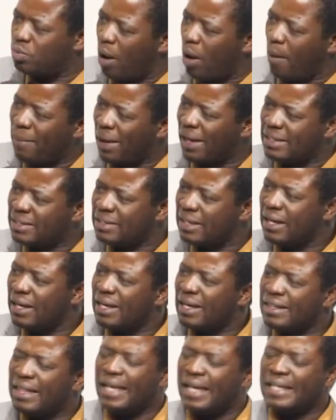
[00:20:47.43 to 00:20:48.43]
moments,
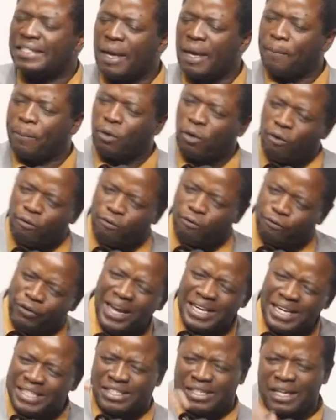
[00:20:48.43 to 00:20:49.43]
there is a
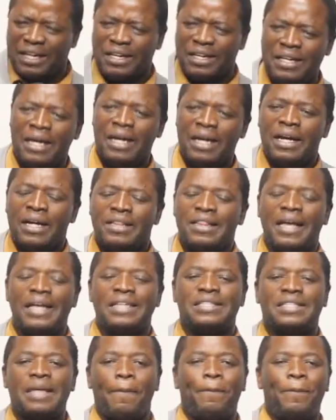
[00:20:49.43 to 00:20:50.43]
provision there
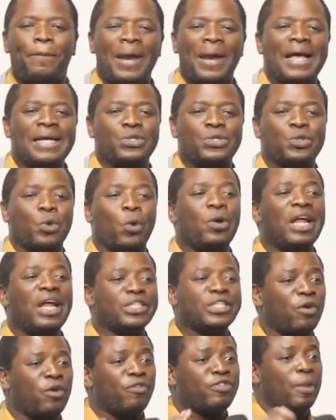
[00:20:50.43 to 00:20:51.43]
is a place to
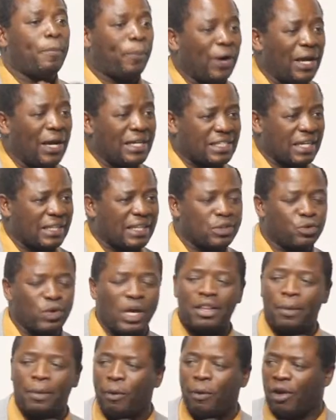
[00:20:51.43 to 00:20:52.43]
let off the pressure. That's
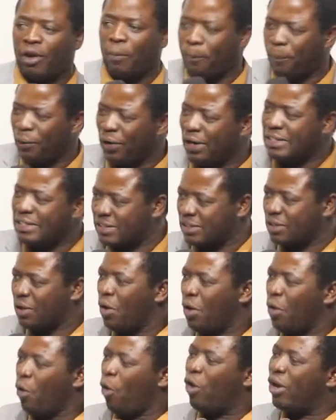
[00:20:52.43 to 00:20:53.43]
why the prophet preached
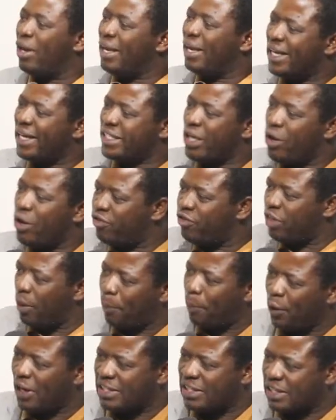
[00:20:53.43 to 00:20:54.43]
on letting off the
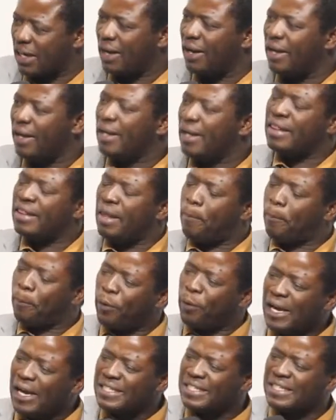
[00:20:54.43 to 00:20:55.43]
pressure. The
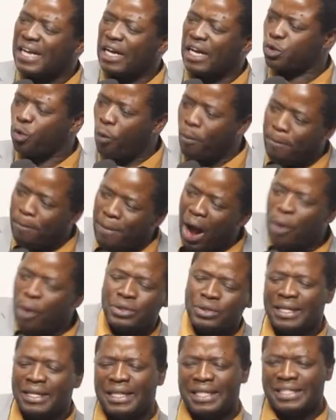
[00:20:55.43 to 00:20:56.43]
pressures will
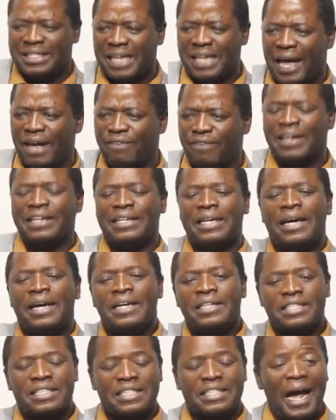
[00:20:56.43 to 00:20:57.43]
mount in this life, and
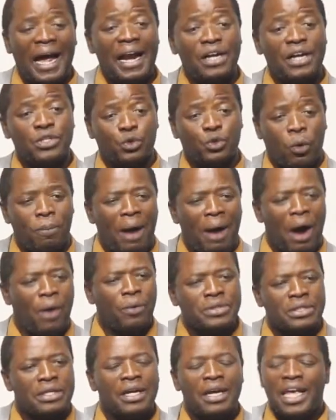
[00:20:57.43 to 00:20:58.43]
trials will
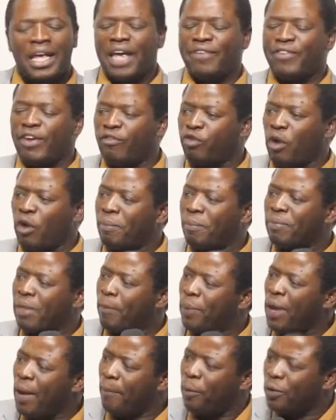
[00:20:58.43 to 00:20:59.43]
mount, even from the
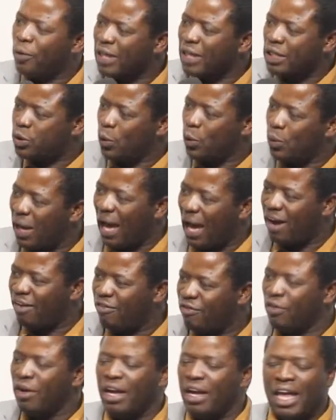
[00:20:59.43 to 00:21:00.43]
people that you
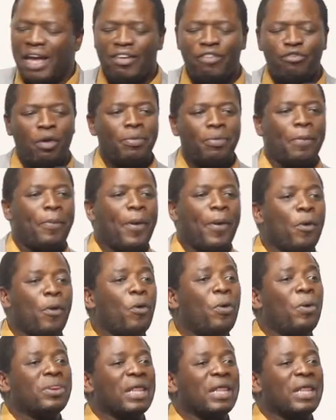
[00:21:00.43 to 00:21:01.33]
love, even from the people